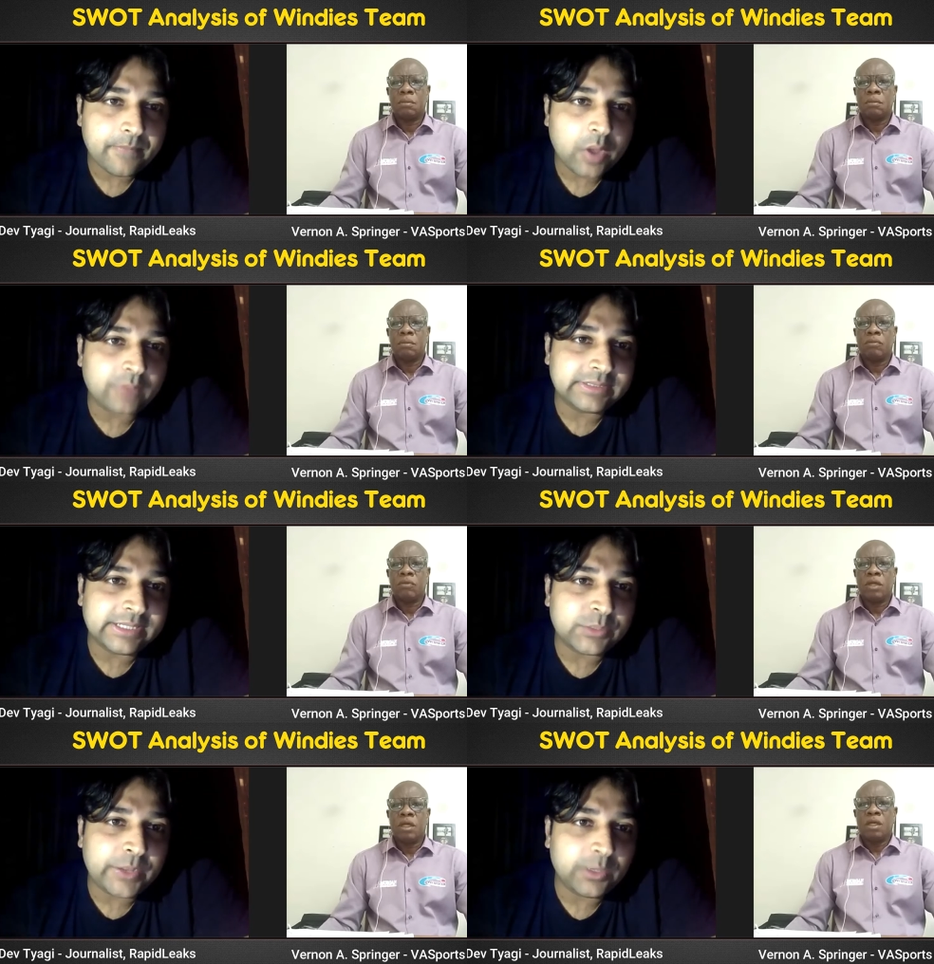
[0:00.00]
Speaker 1: of the
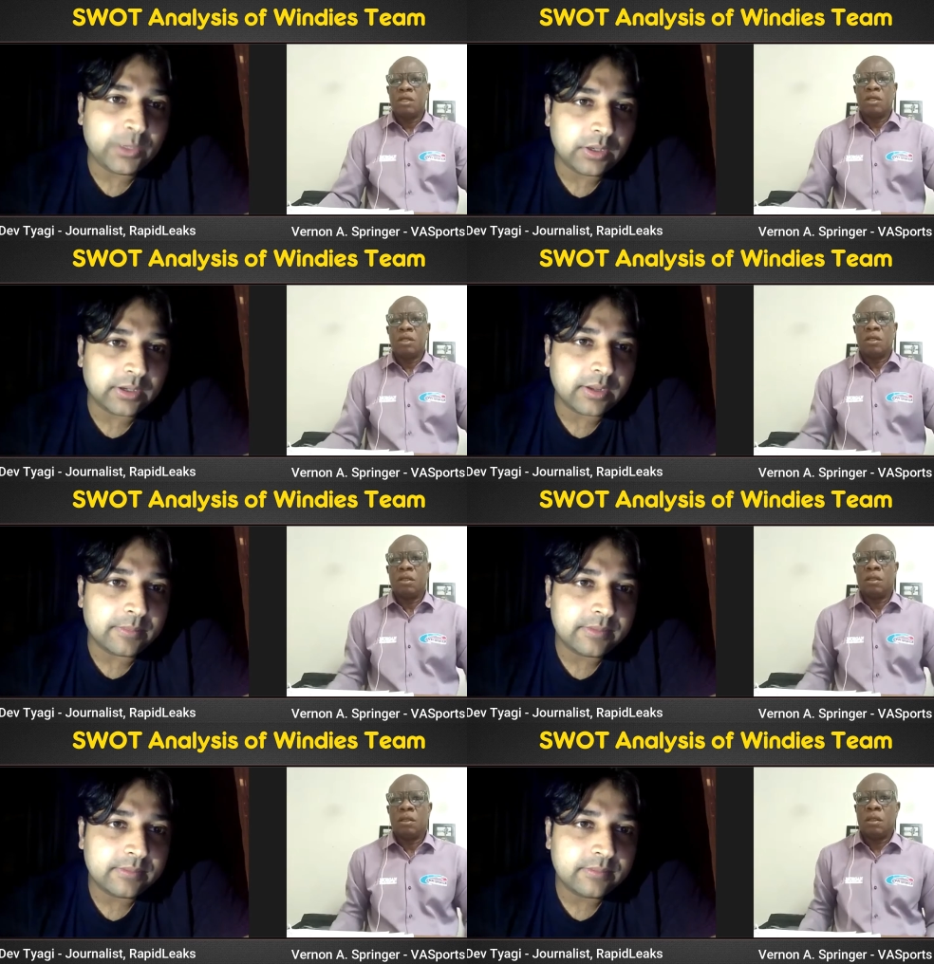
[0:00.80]
T20 World Cup?
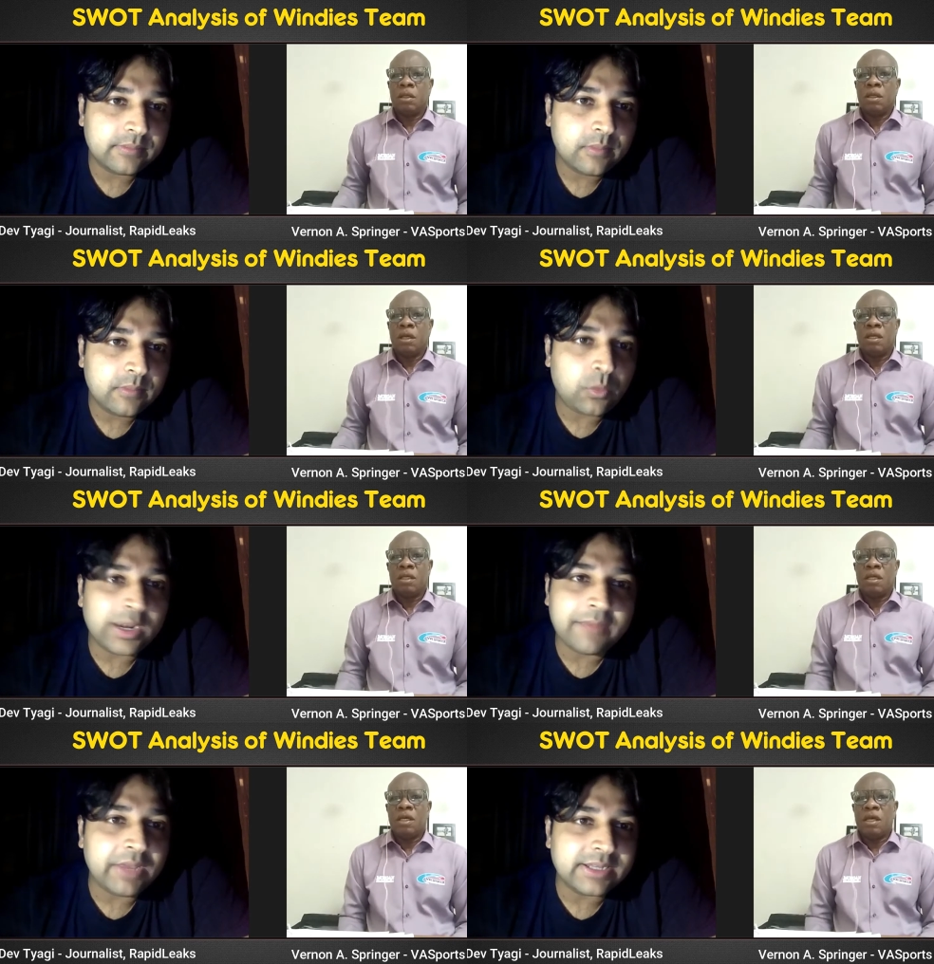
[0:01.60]
What
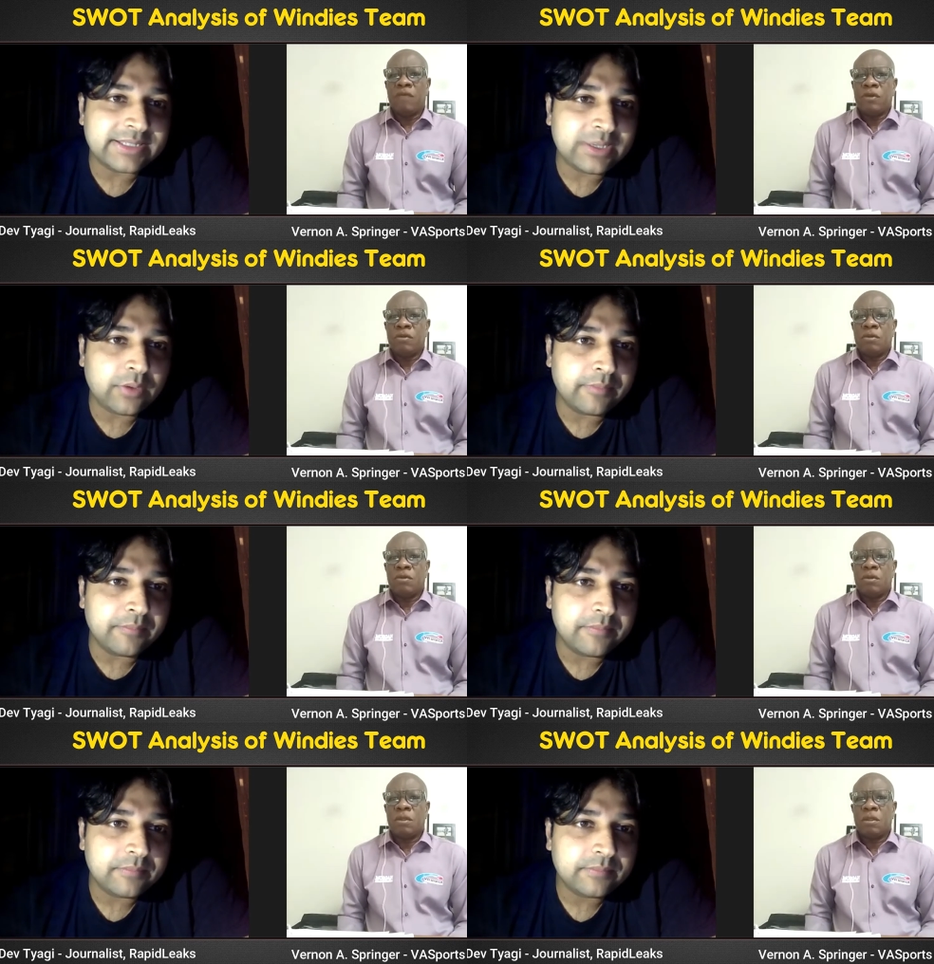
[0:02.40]
are we going to see of him?
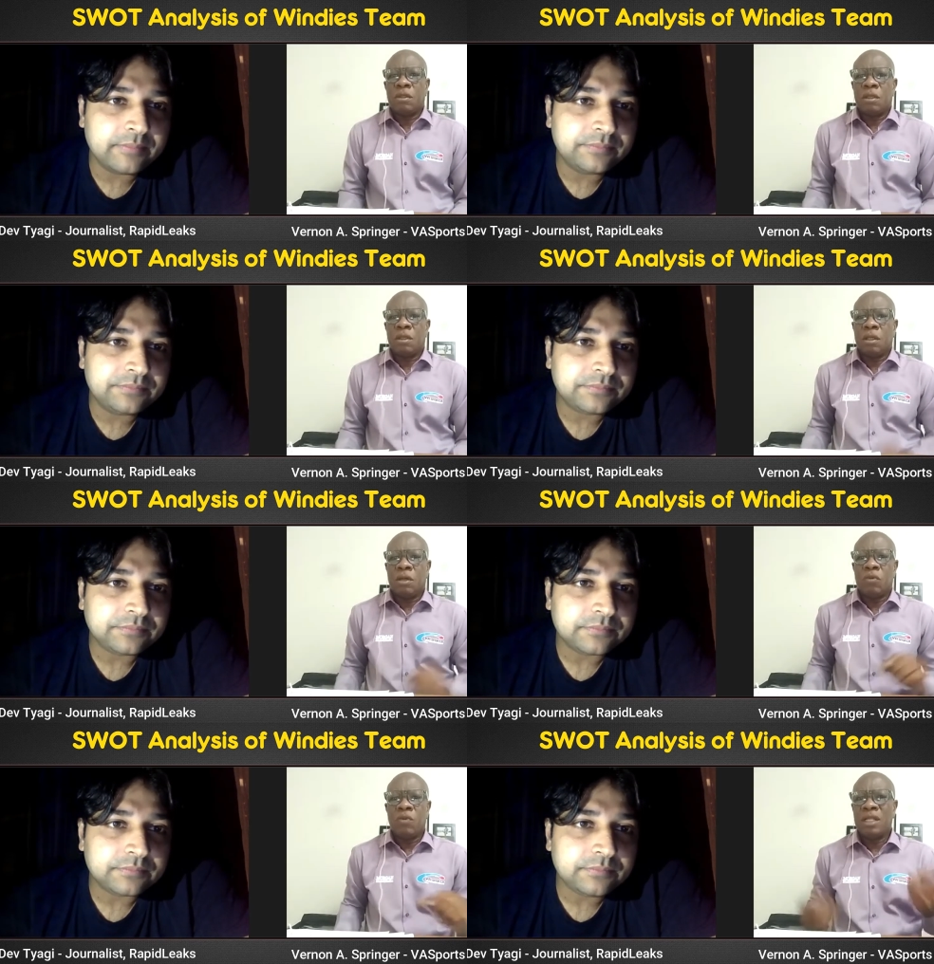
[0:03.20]

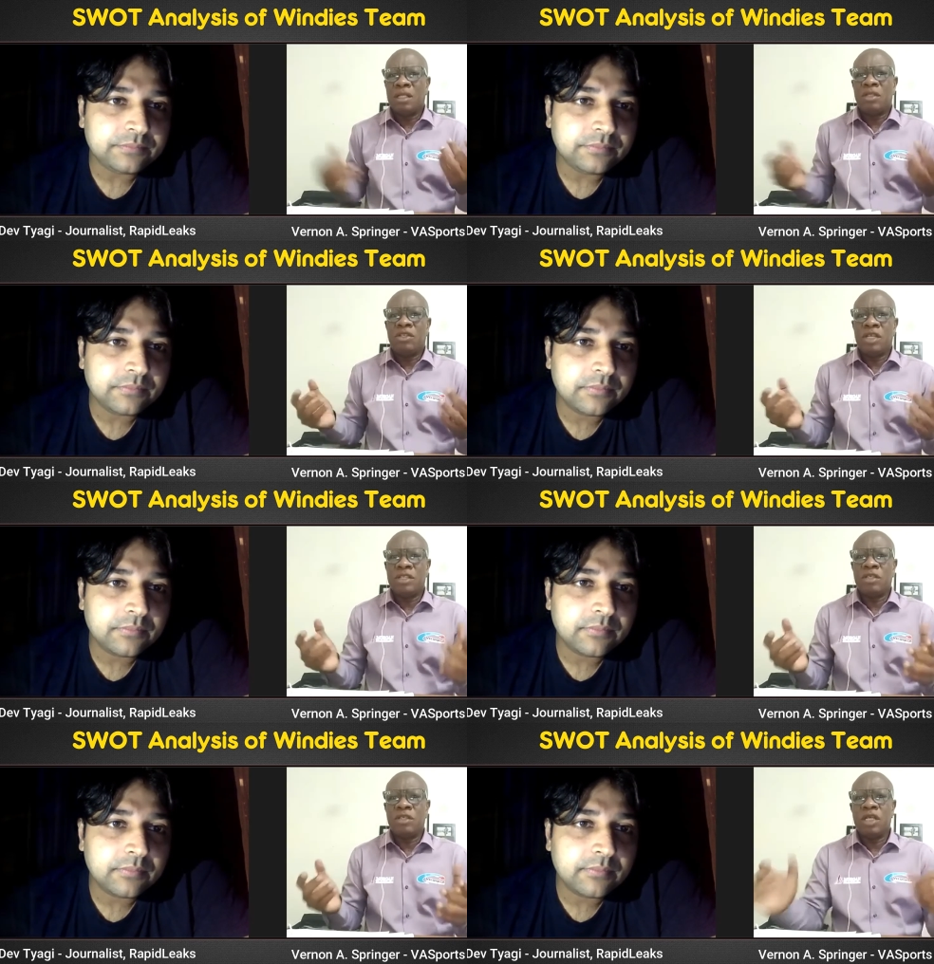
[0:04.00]
Speaker 2: Well, Jason
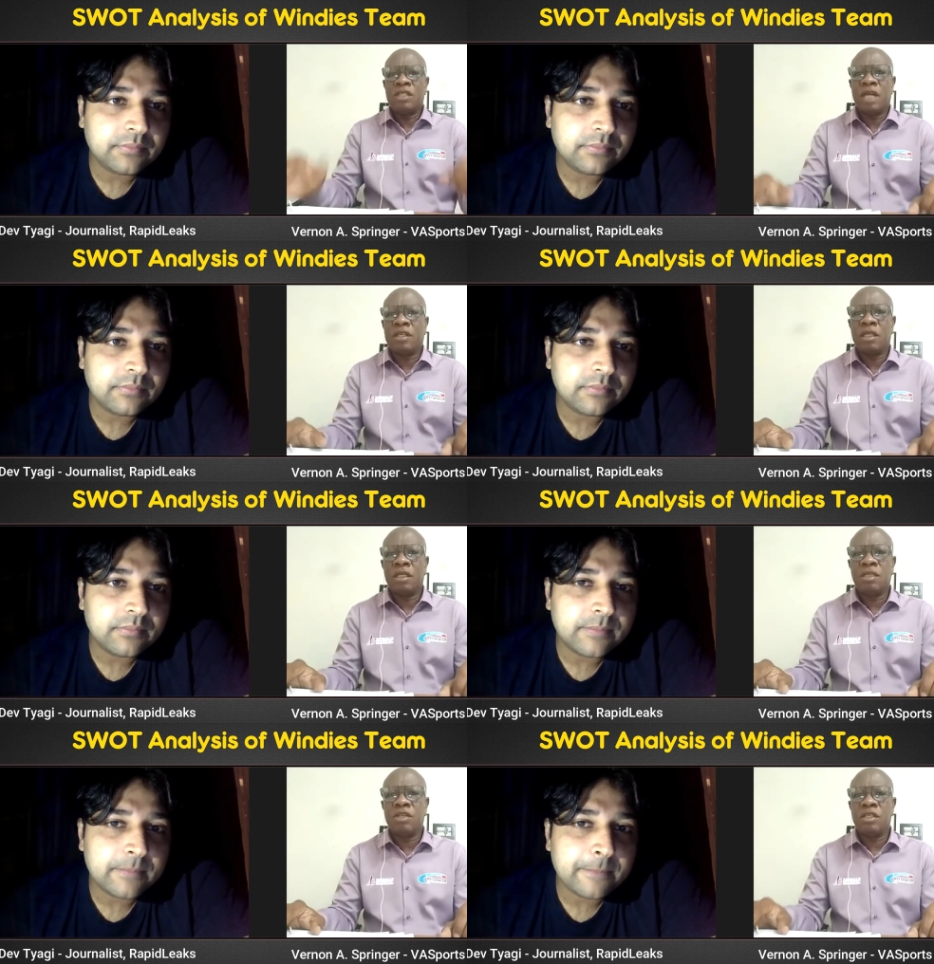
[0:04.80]
Holder is
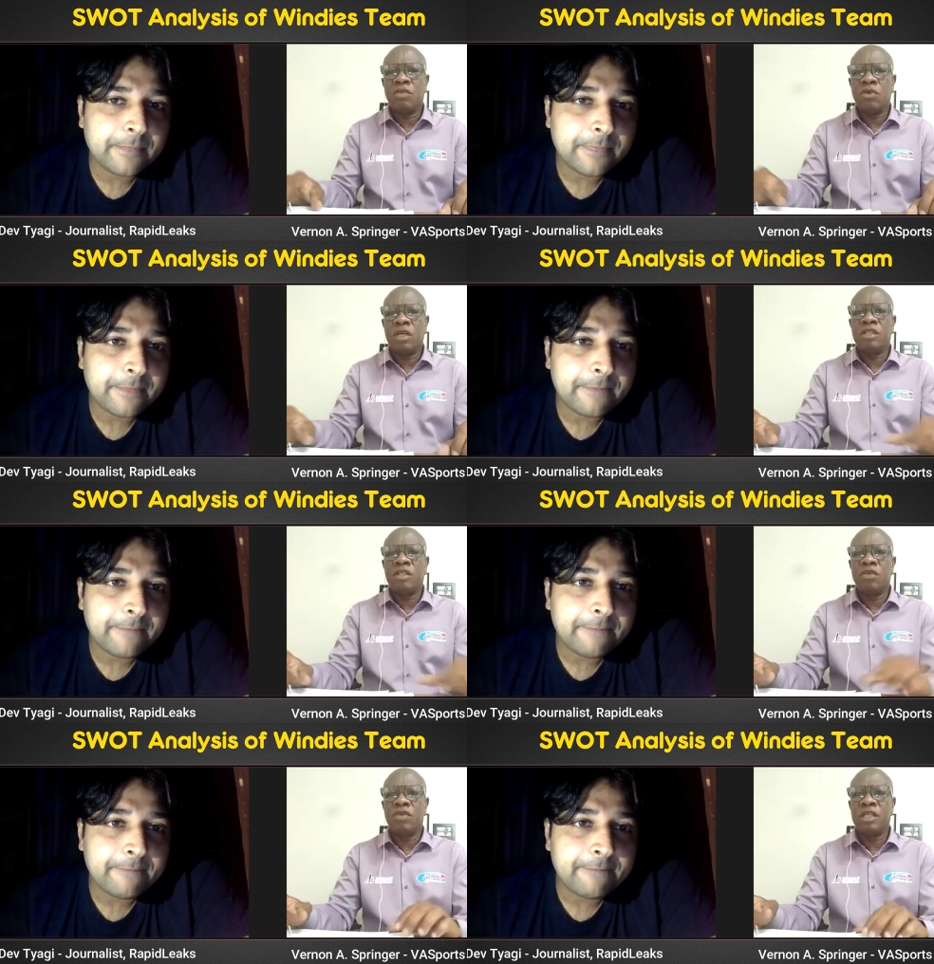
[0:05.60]
in the
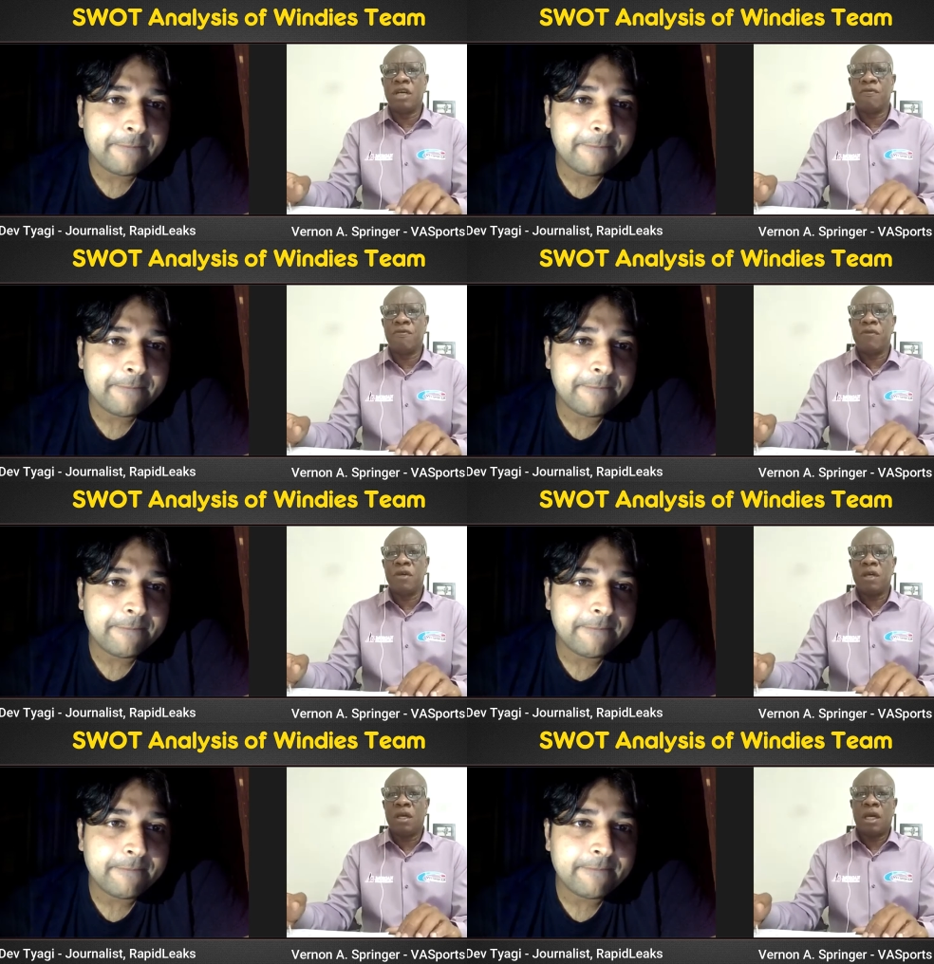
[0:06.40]
reserve.
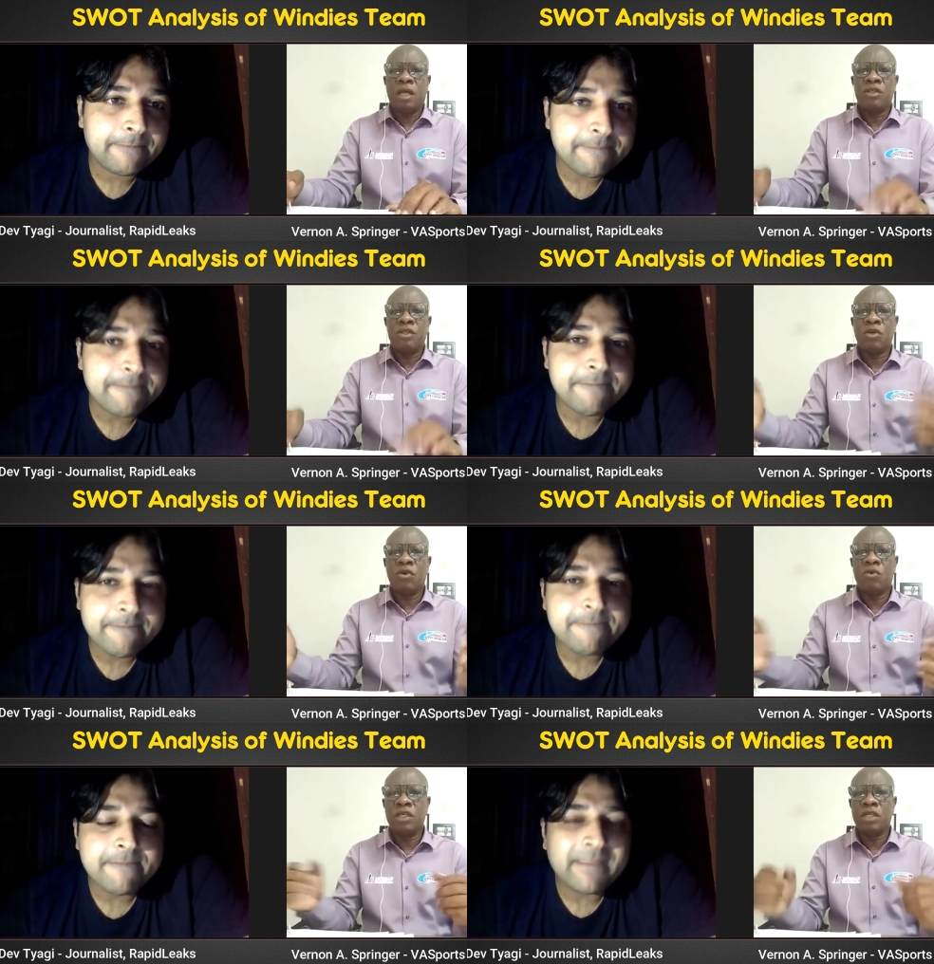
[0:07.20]
And so
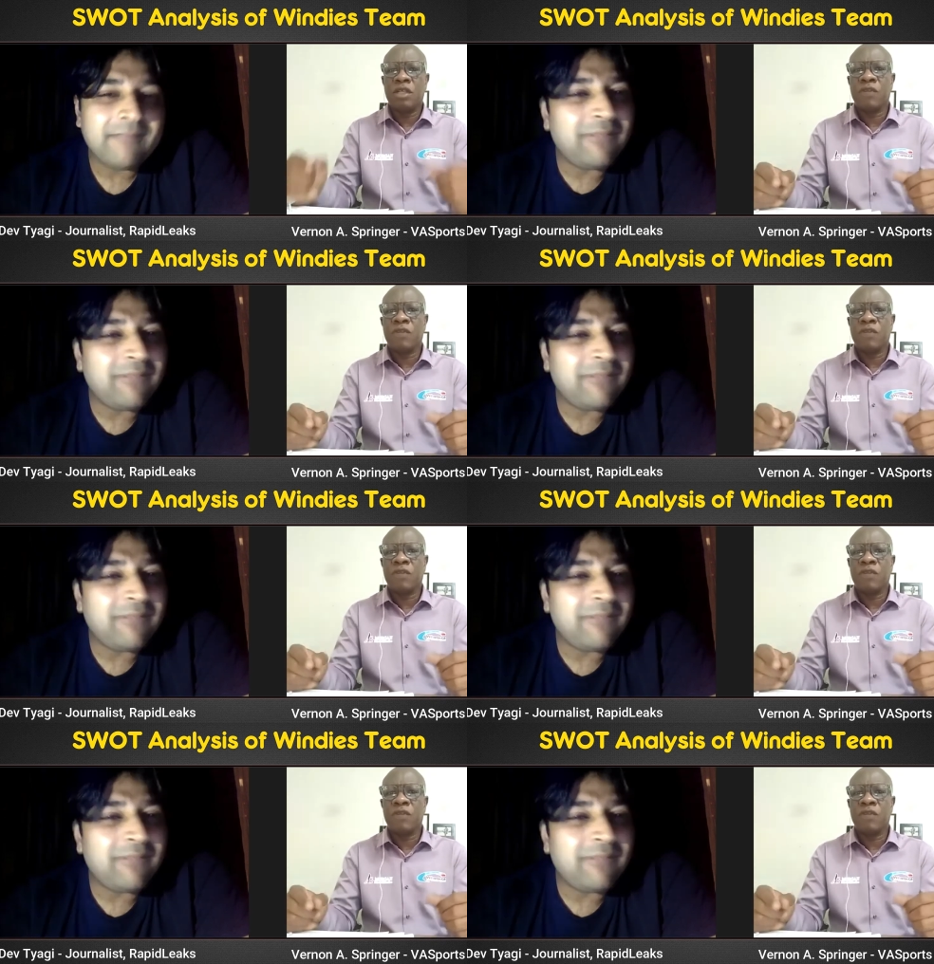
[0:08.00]
we just have to...